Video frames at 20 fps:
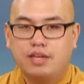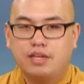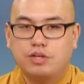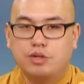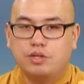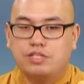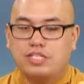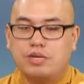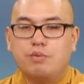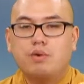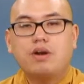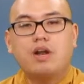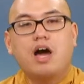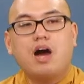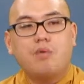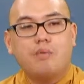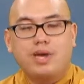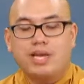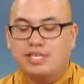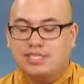Do someone
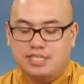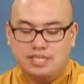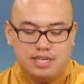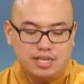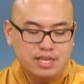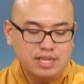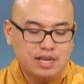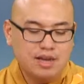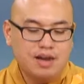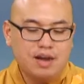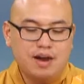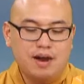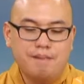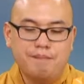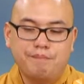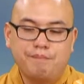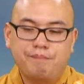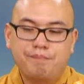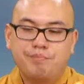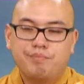always
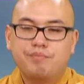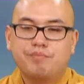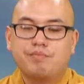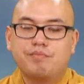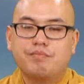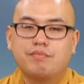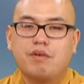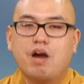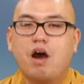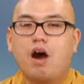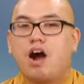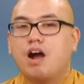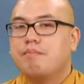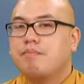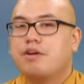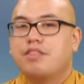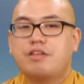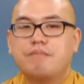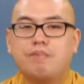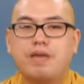harm
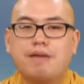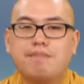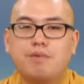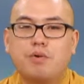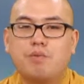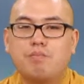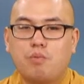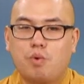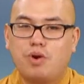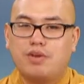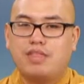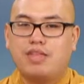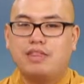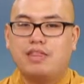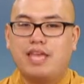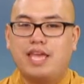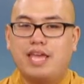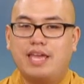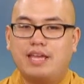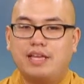other people more than
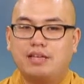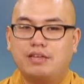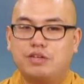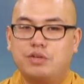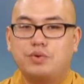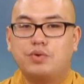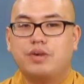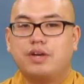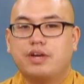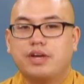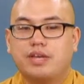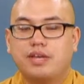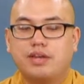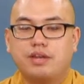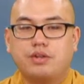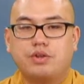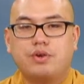they do good?